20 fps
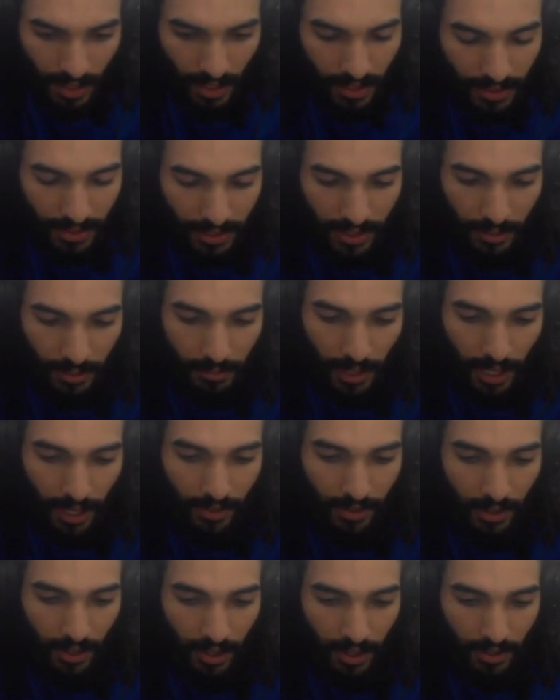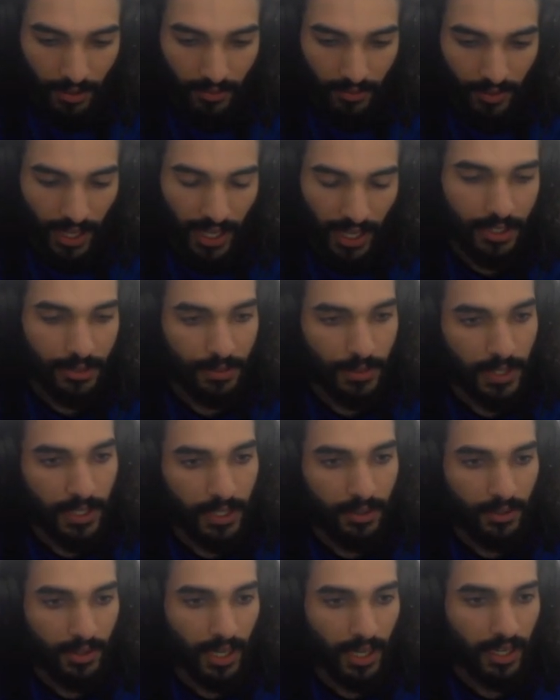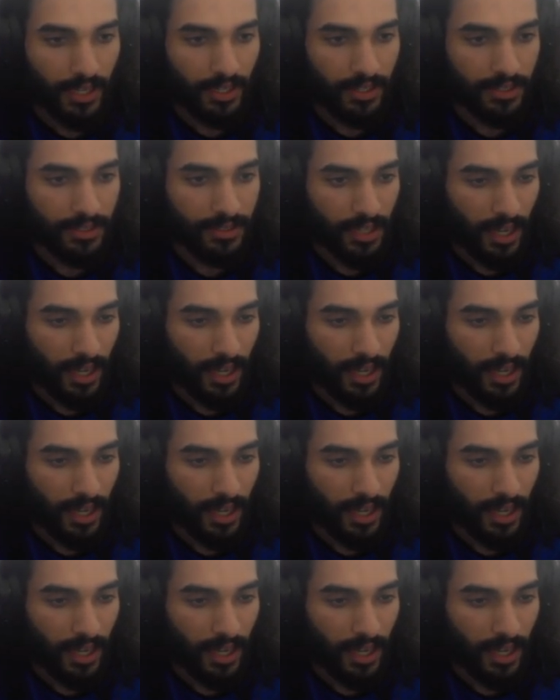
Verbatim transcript: the amount of XP you gain is